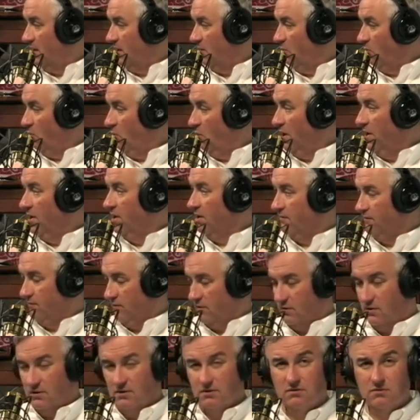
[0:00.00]
a
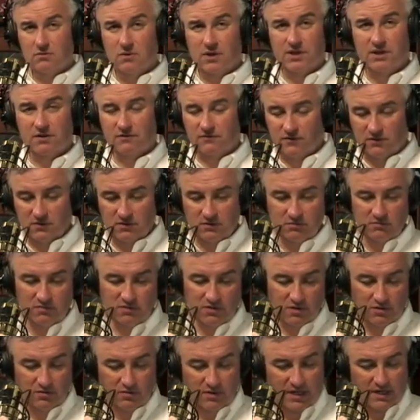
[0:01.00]
wonderful, wonderful
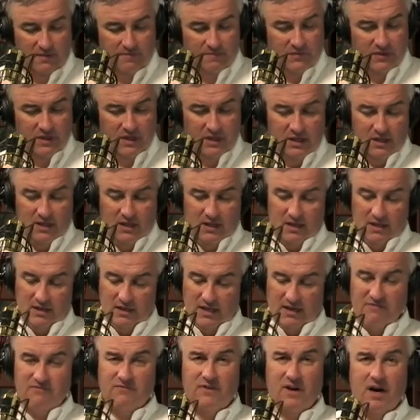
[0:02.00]
program.
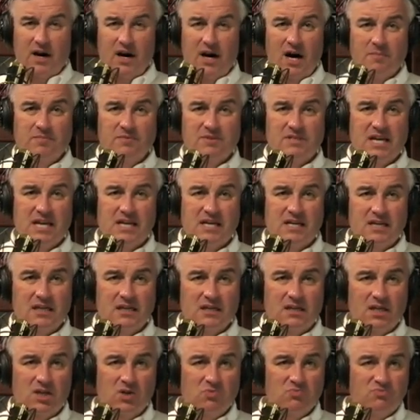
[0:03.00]
They've updated
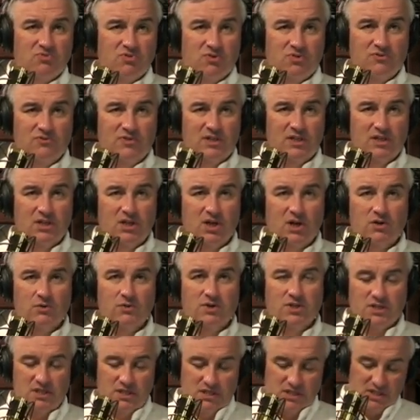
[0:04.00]
it, improved it.
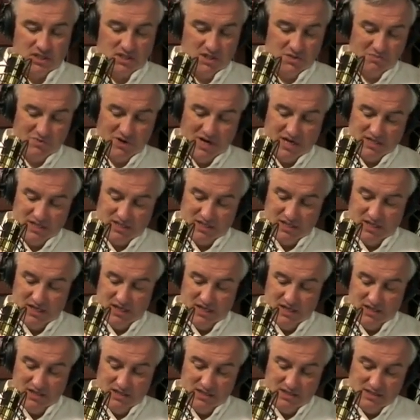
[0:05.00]
GoToAssist Express
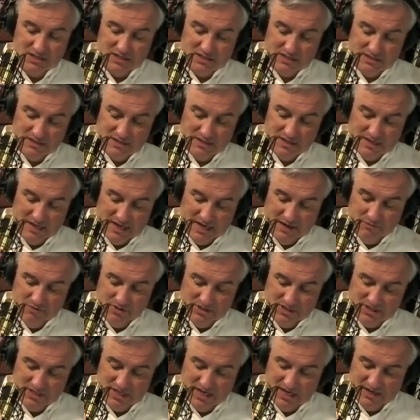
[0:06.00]
is, I
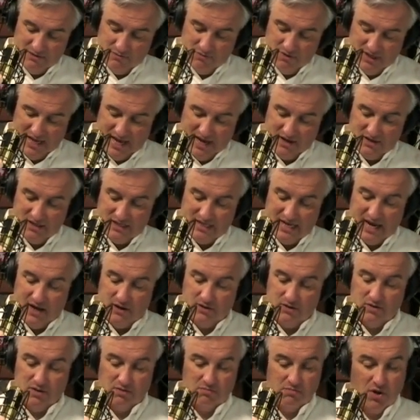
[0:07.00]
would say, without a
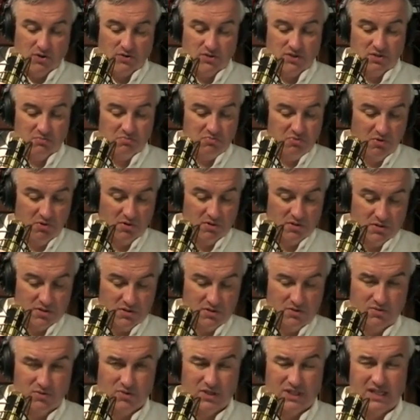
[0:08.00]
doubt, the most important
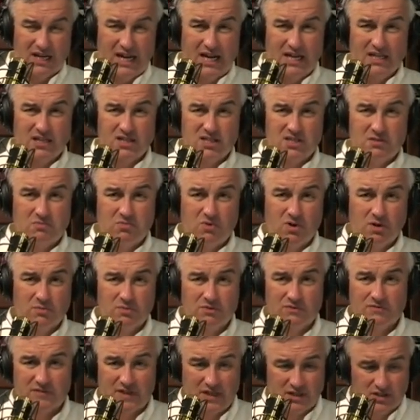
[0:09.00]
tool in any support
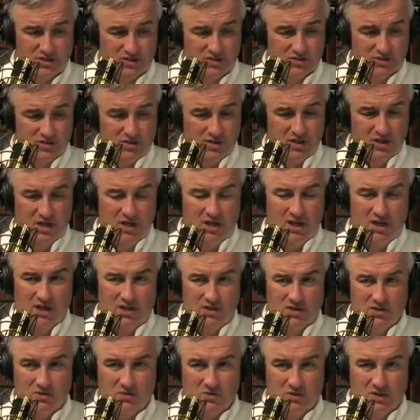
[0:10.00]
professional's
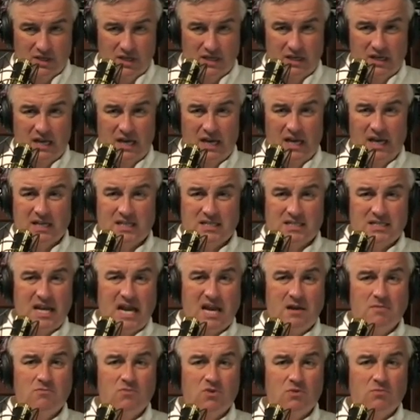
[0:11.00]
toolkit.
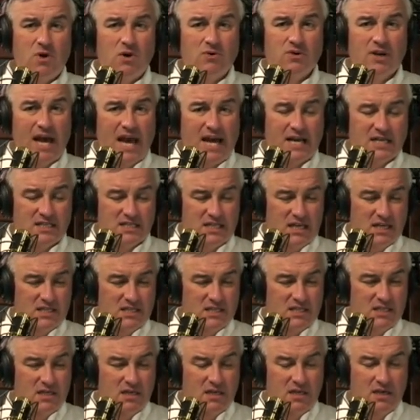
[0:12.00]
Same remote
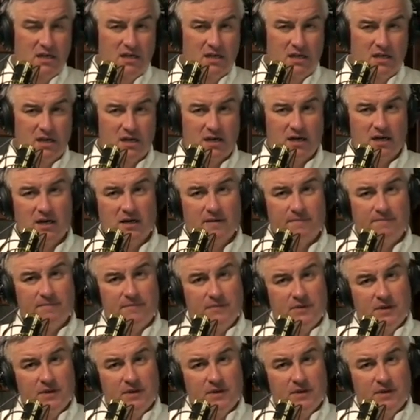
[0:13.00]
access uh,